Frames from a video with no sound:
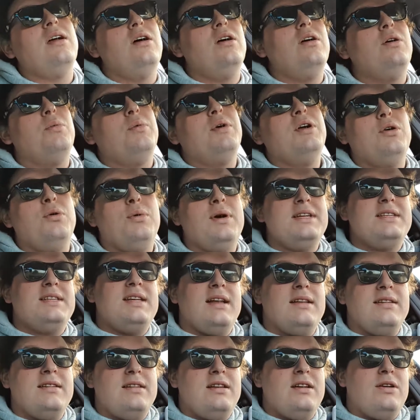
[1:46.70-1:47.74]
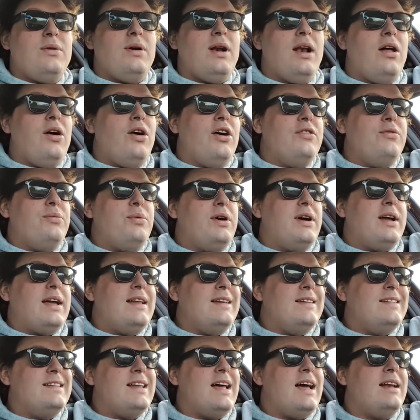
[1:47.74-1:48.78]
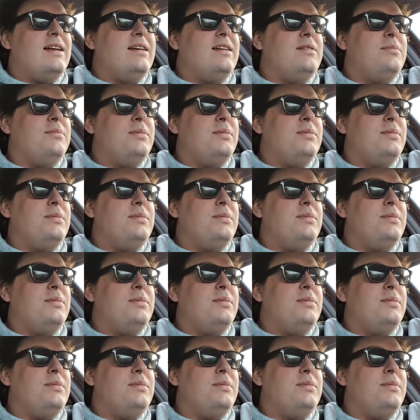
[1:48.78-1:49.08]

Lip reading: we always tend to do a live working stand,